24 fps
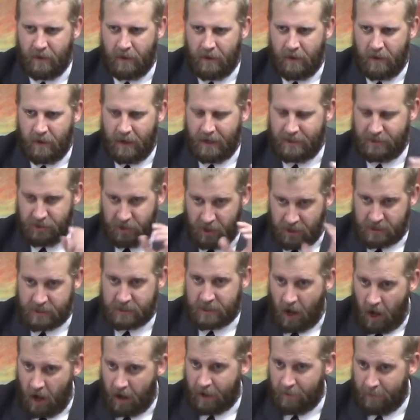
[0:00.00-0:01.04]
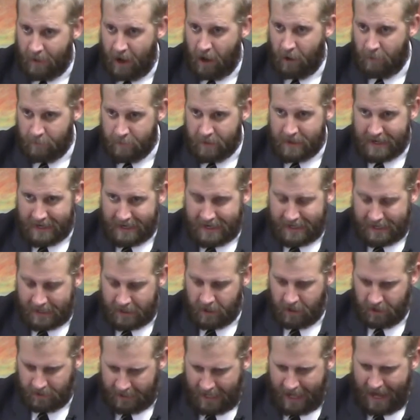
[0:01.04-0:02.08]
It's just talking about being
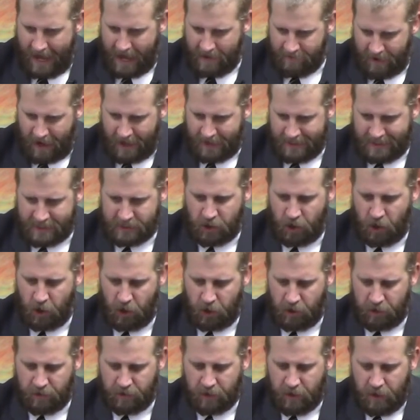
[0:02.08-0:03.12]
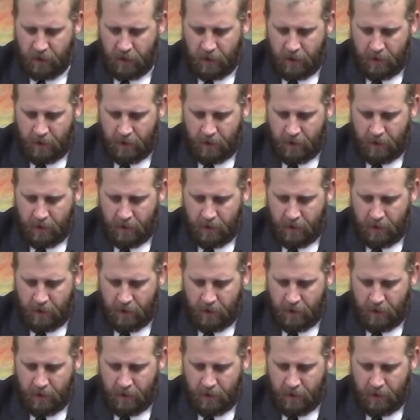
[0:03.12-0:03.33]
alive on this earth.